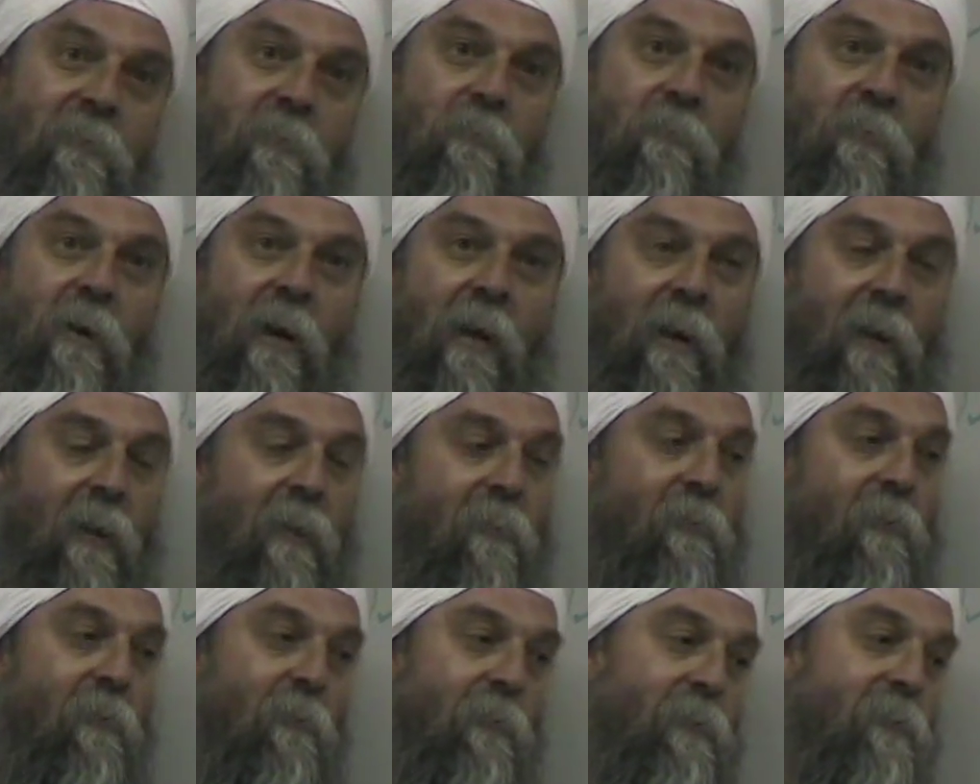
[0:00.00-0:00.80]
do that.
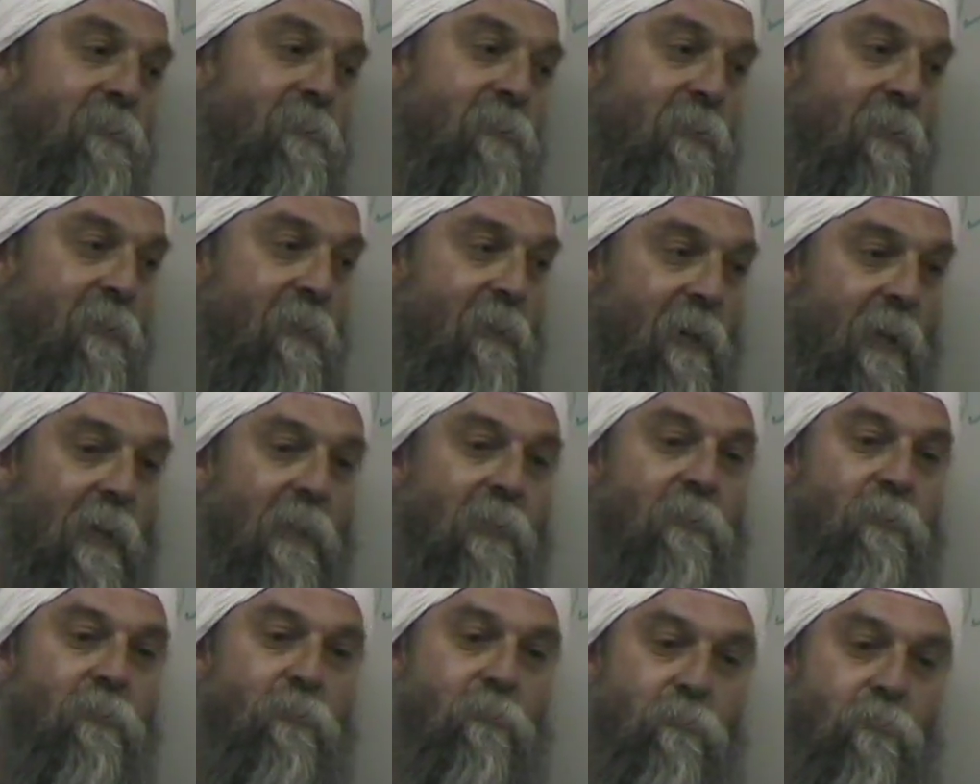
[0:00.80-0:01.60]
There is
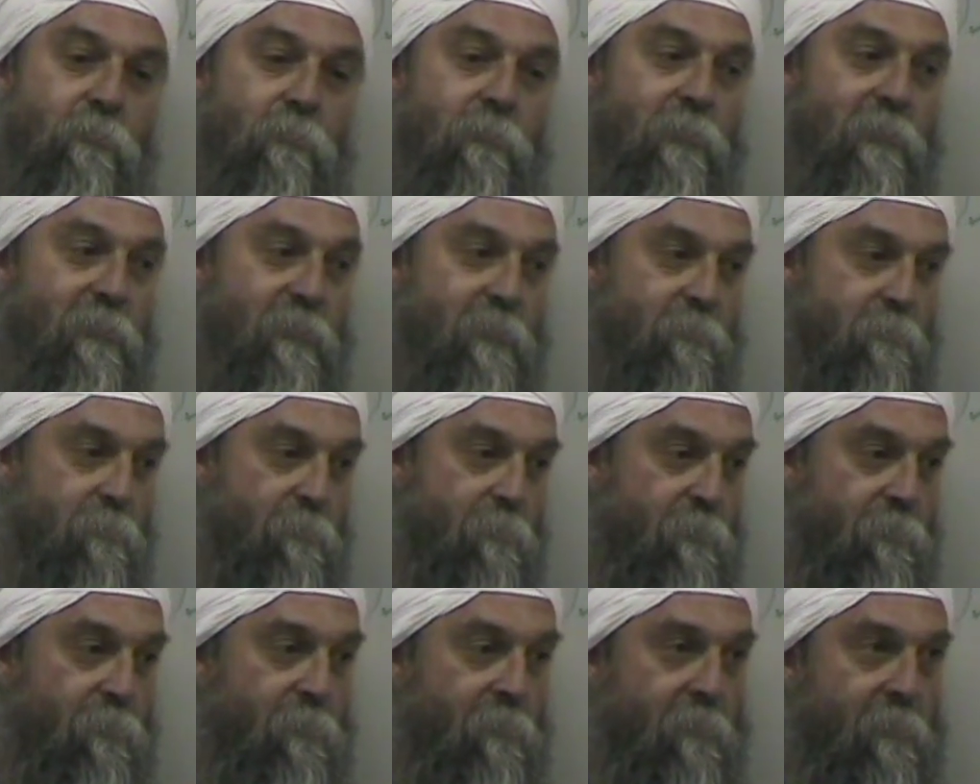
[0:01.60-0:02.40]
a truism
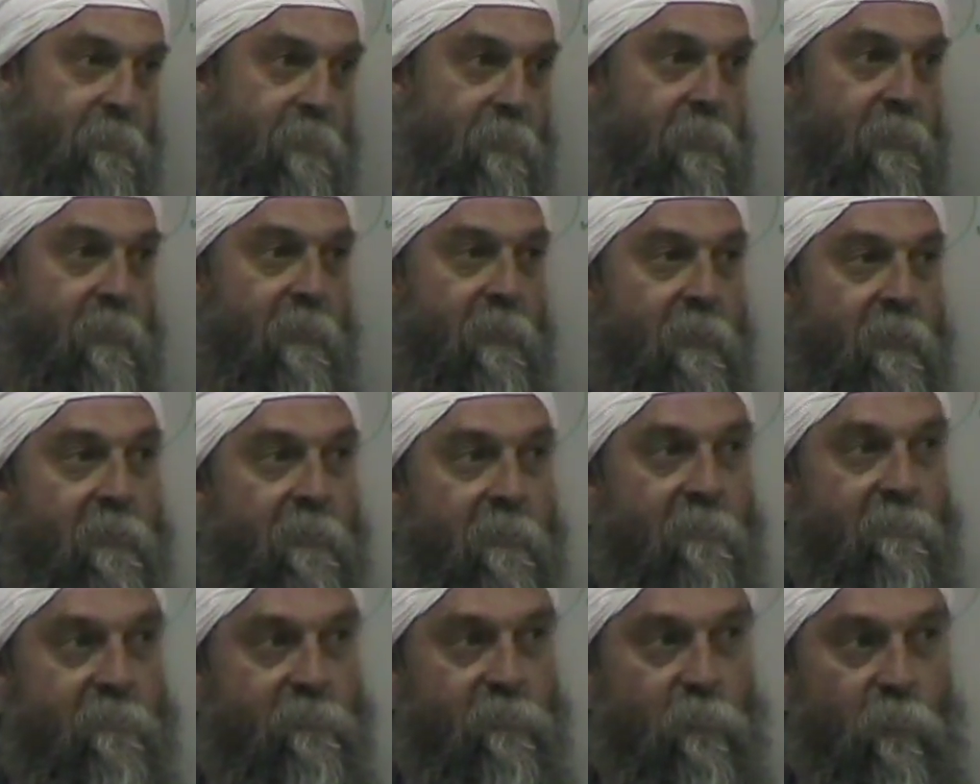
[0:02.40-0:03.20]

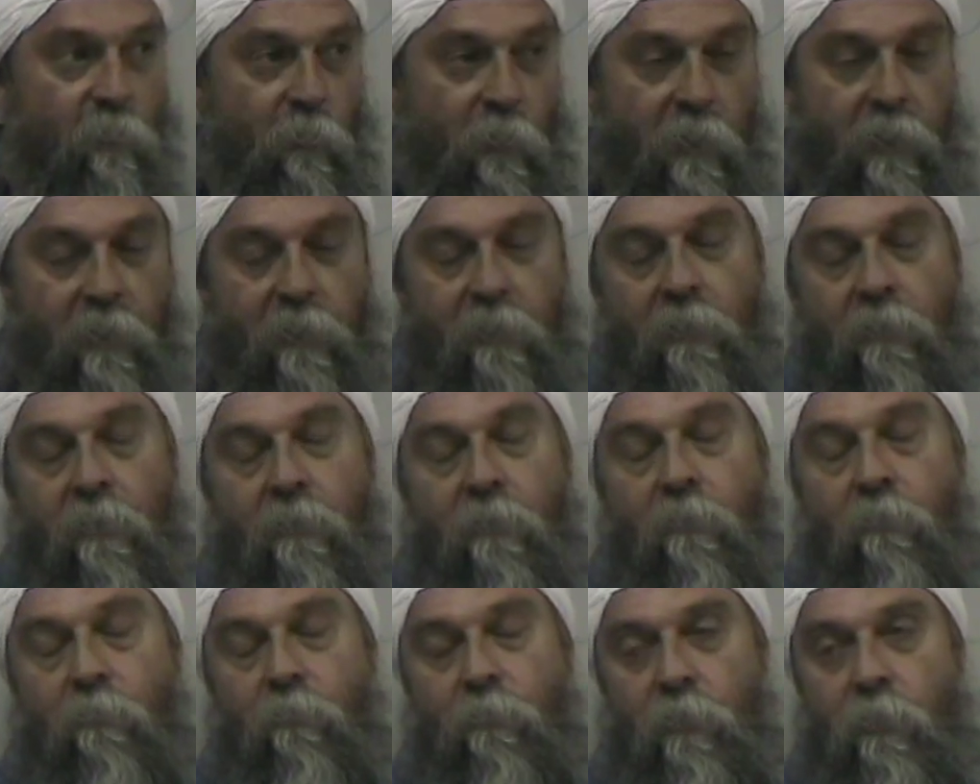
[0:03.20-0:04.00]
in soaring, you
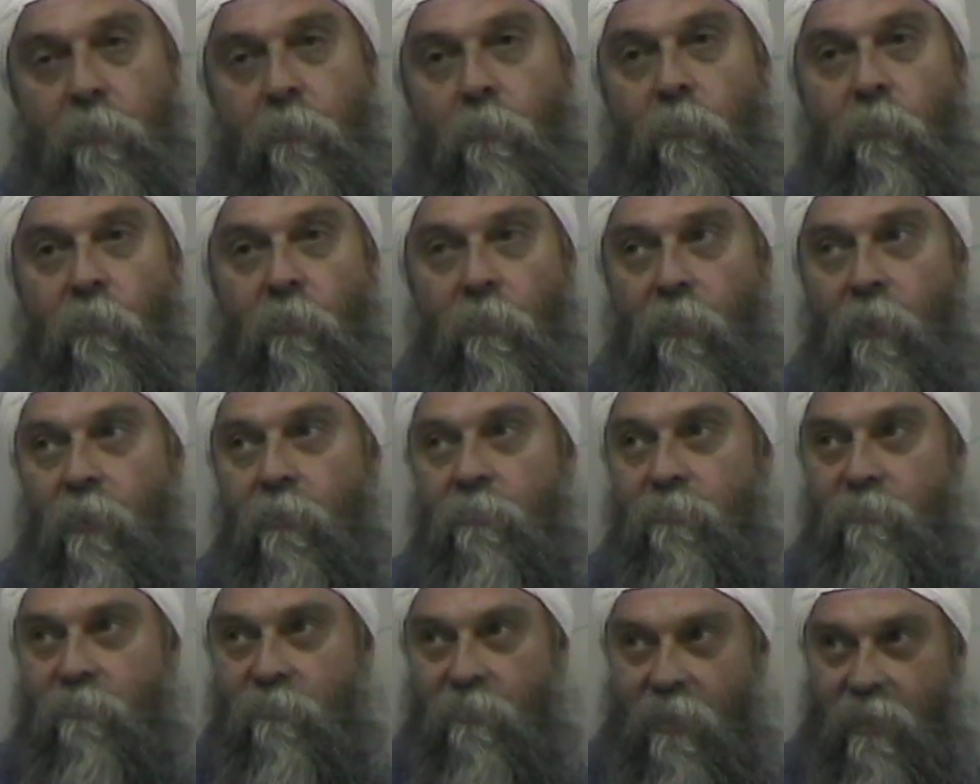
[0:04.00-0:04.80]
know, you will
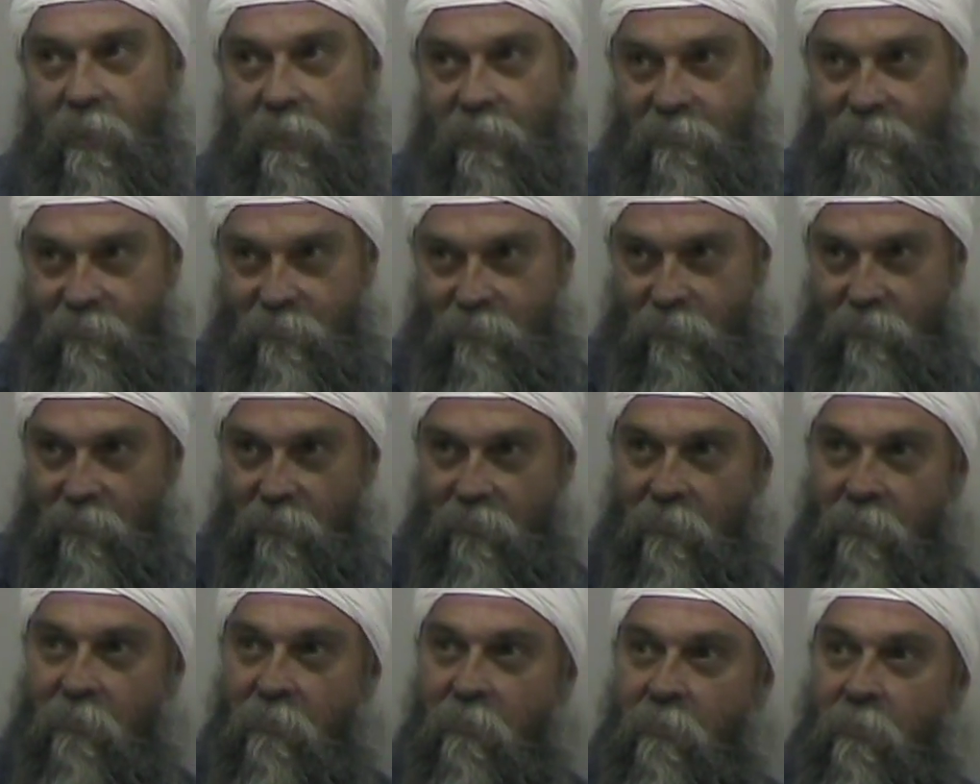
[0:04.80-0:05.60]
launch as highest
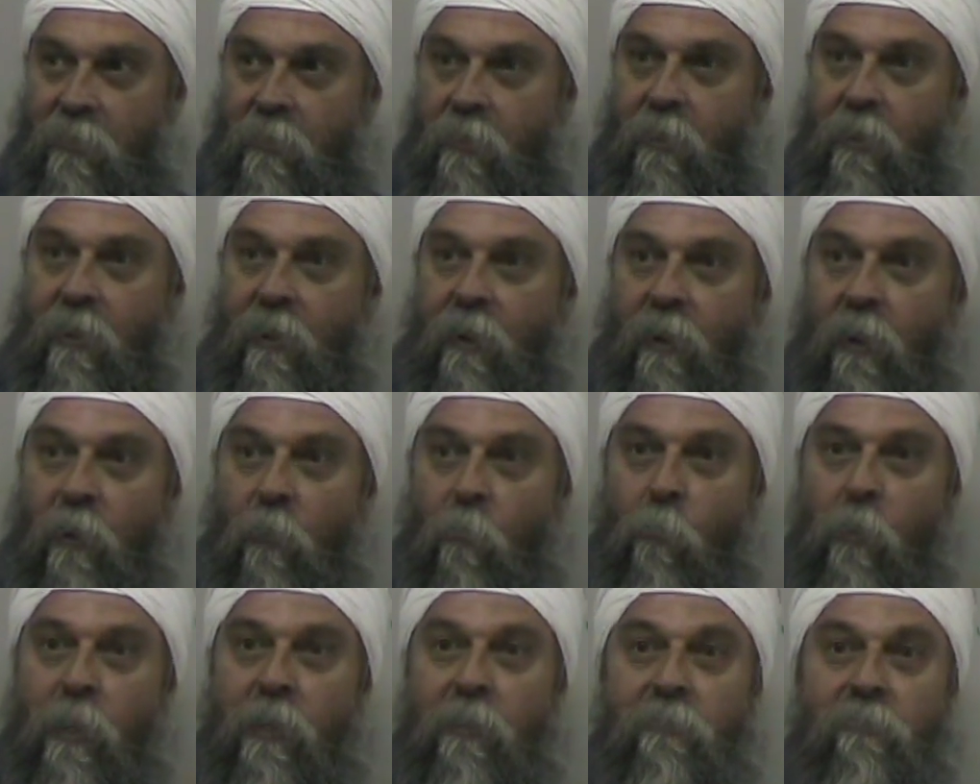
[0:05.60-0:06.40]

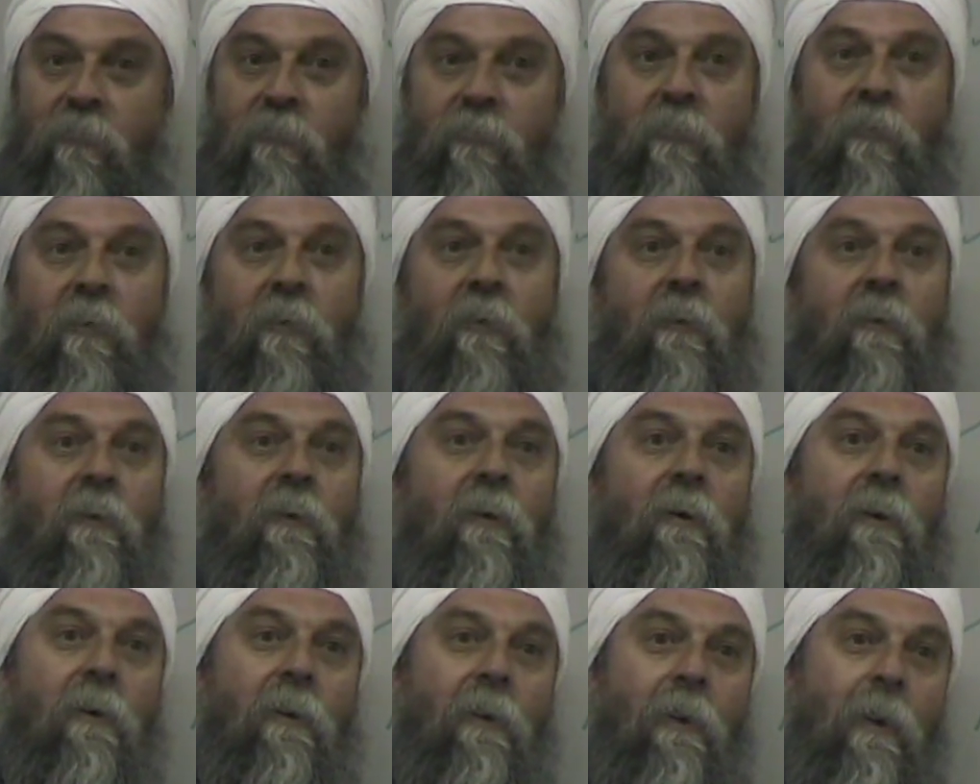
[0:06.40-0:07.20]
wins.
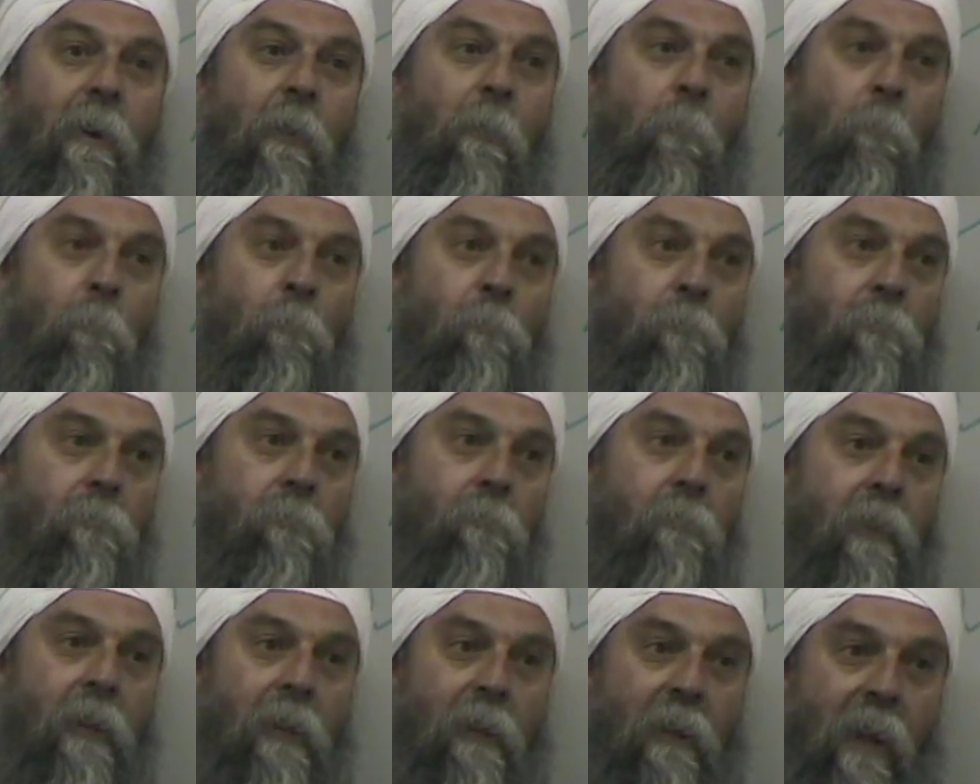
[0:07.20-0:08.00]

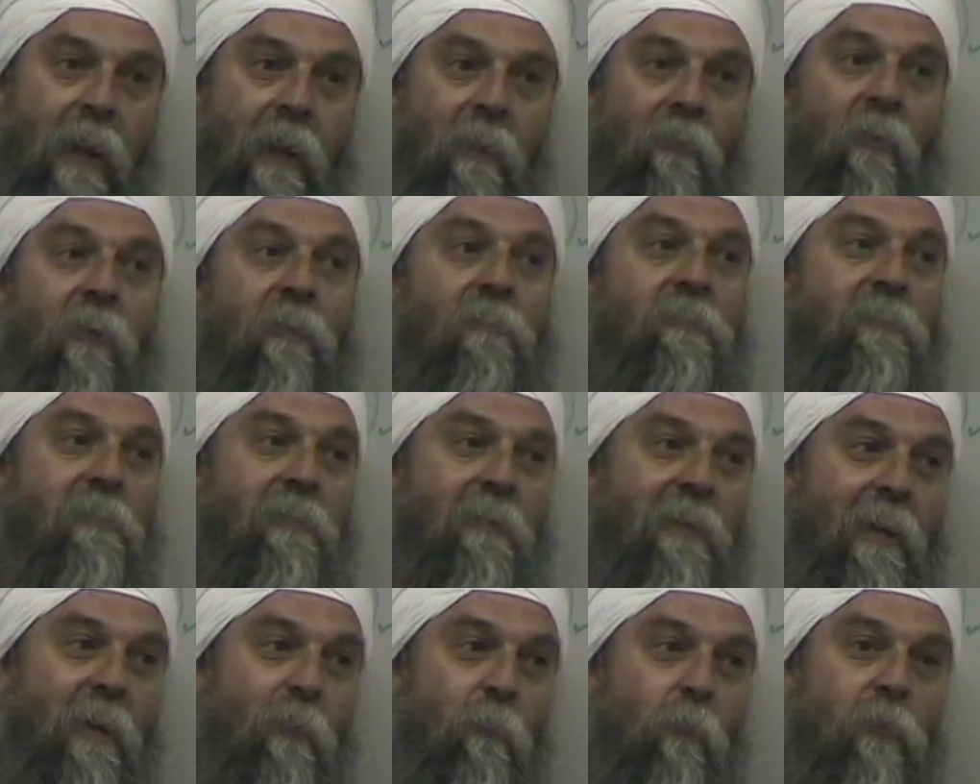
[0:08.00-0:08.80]
In hand launch
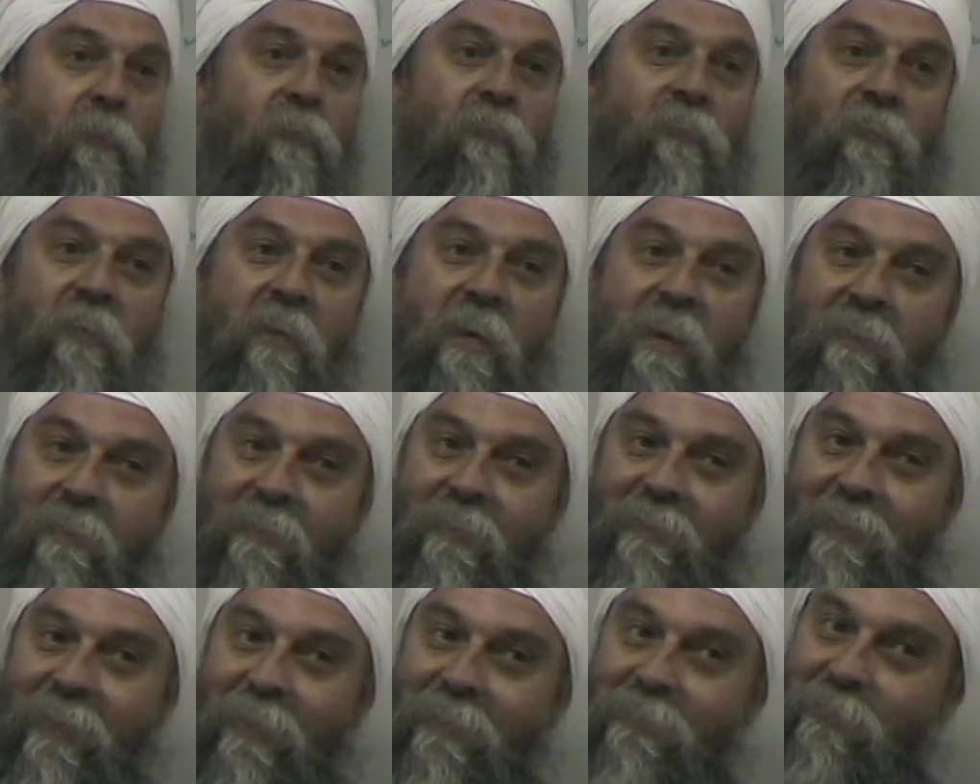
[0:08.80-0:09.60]
today, we're seeing
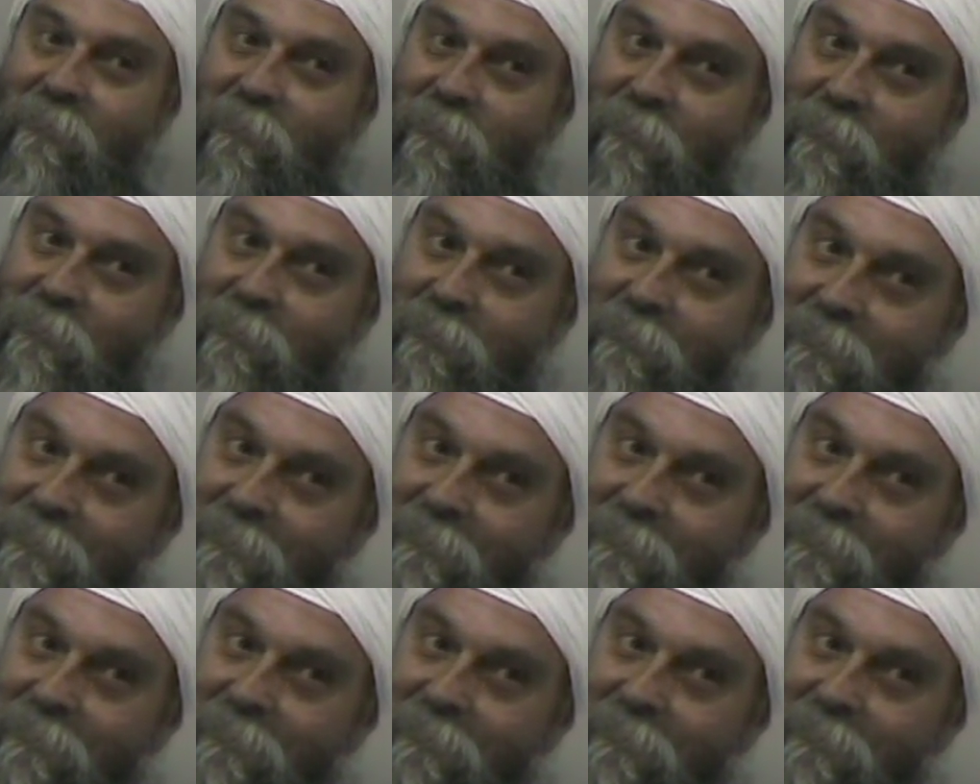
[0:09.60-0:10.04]
that